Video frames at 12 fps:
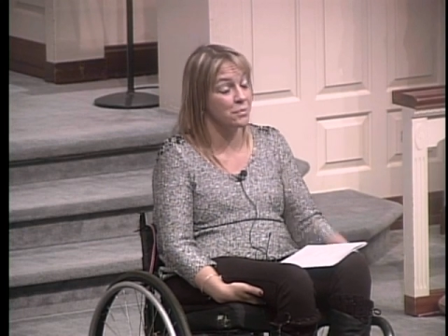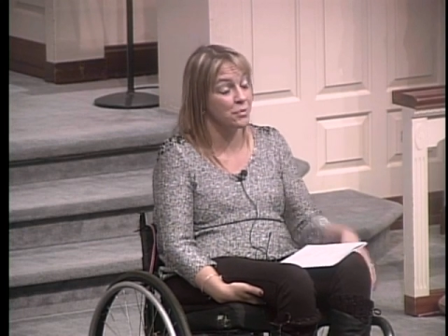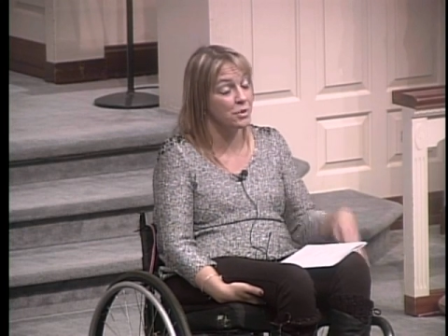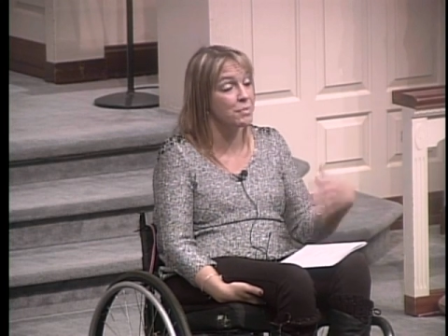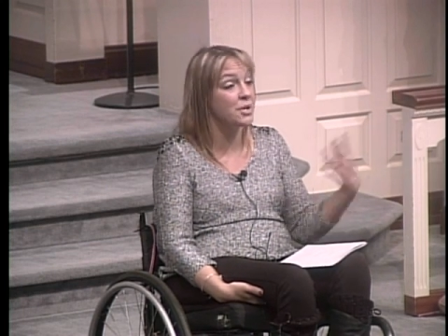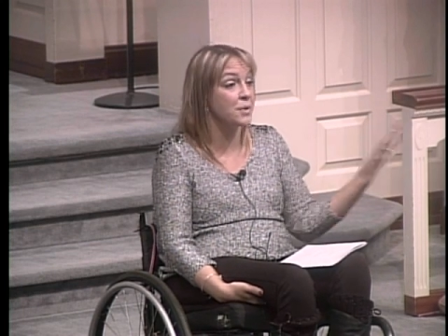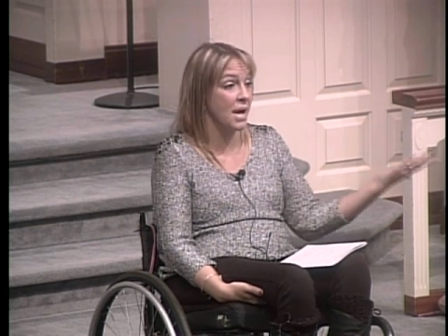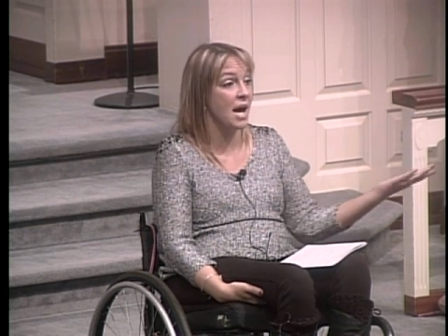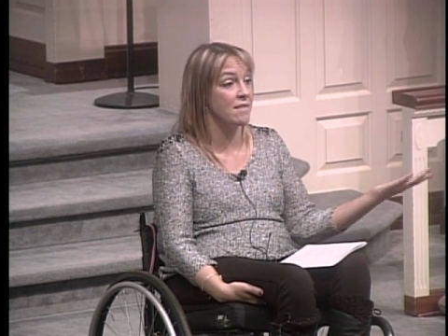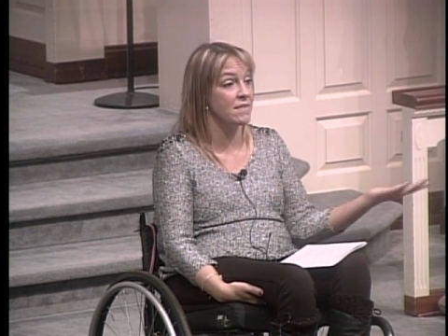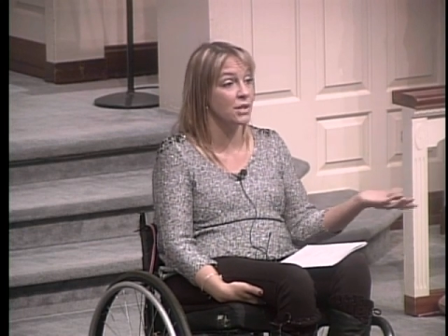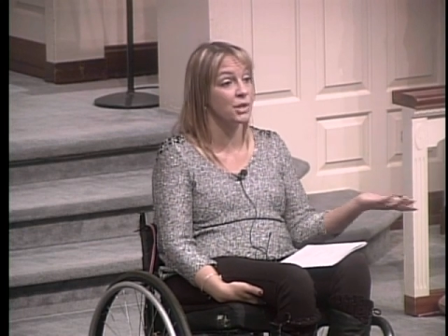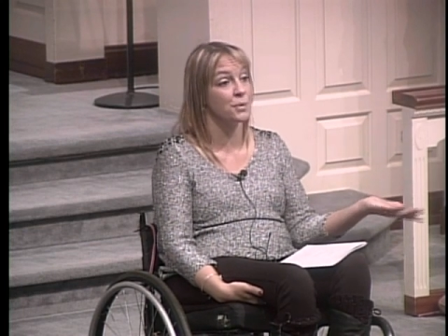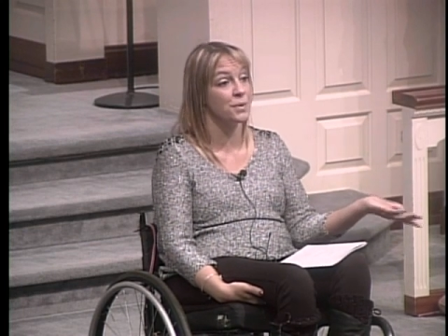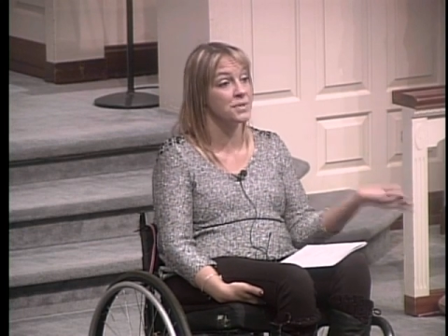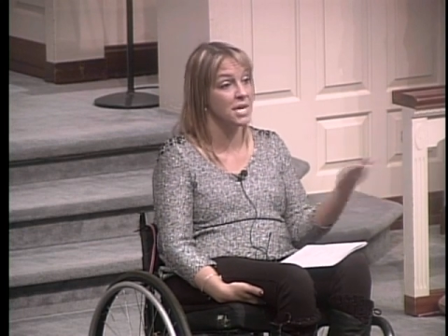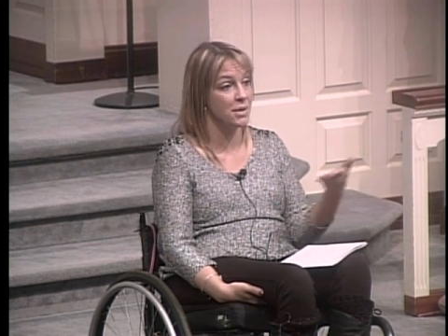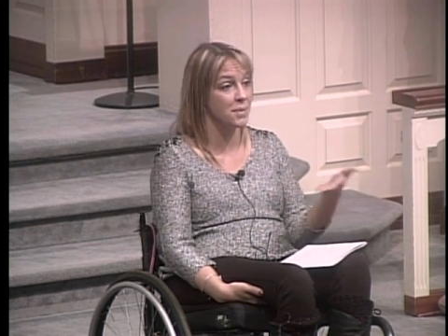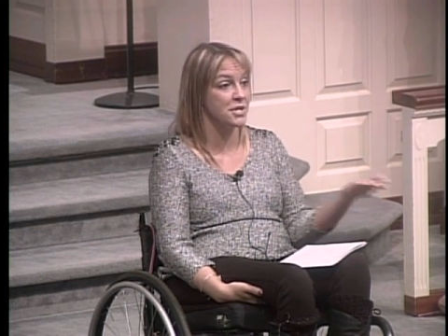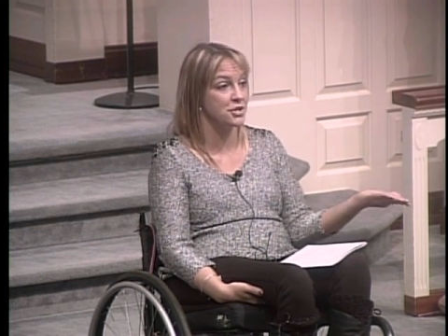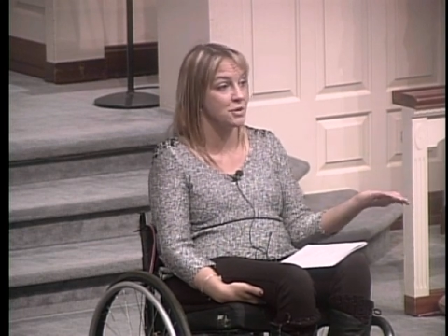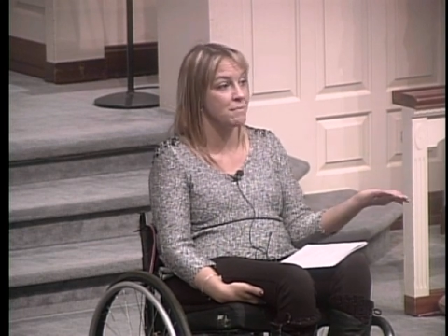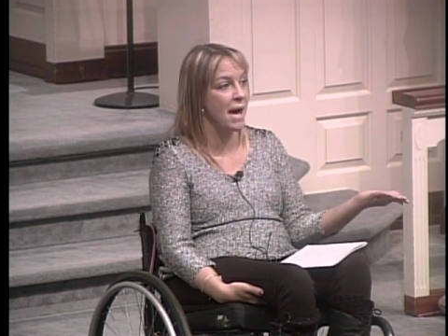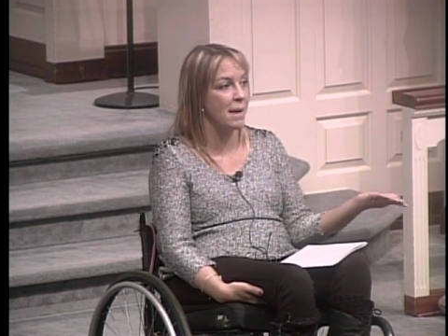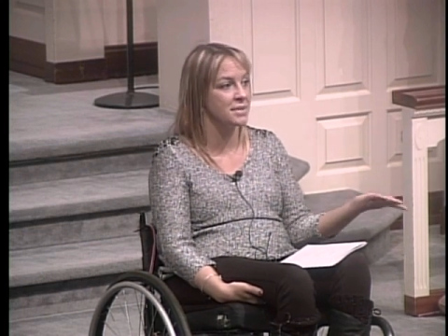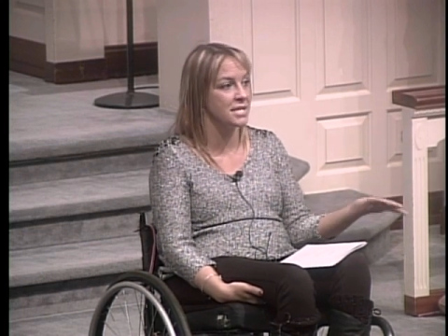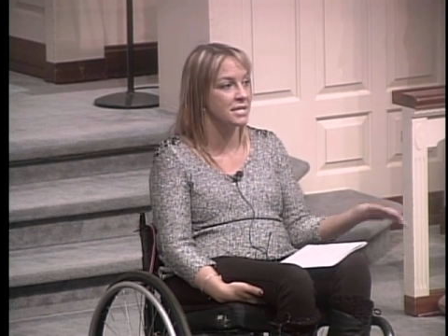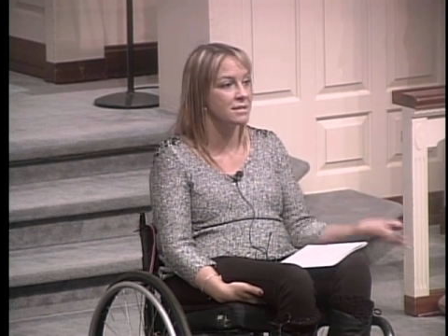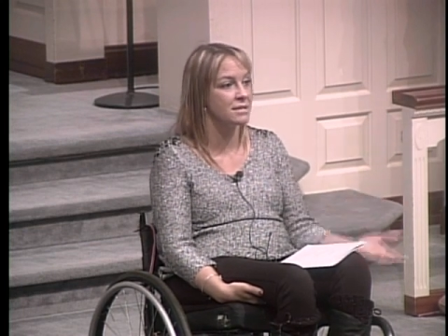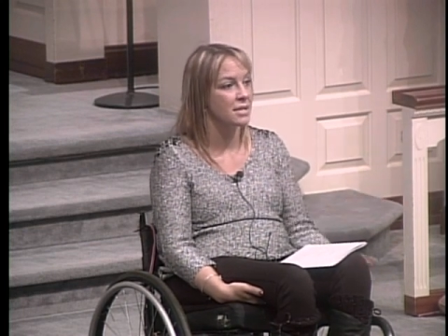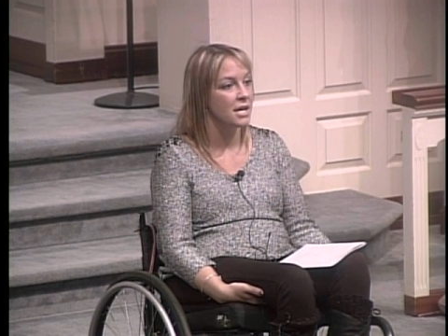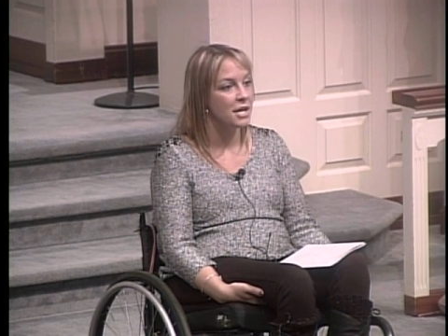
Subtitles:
With Paducah having Lourdes and Western Baptist,